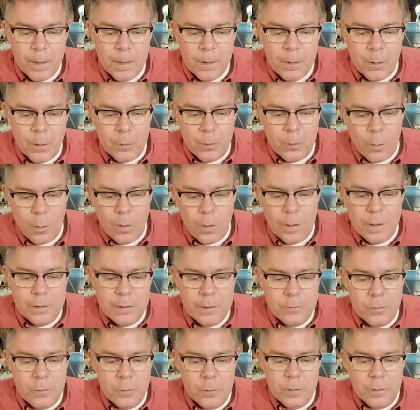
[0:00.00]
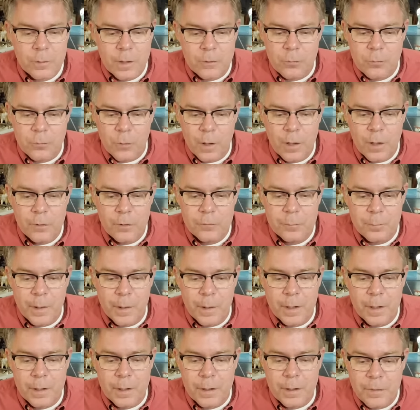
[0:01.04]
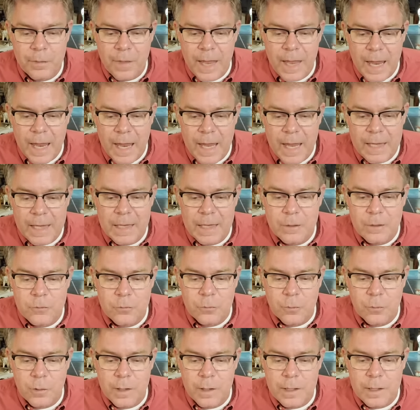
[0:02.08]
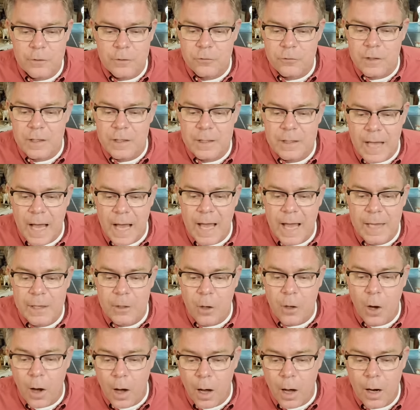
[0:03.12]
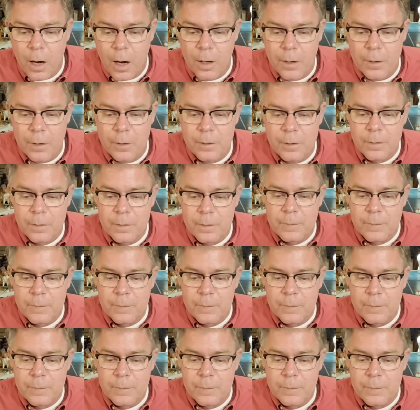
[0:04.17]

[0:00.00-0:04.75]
According to Gatrell's book, The Hanging Tree, she died hard.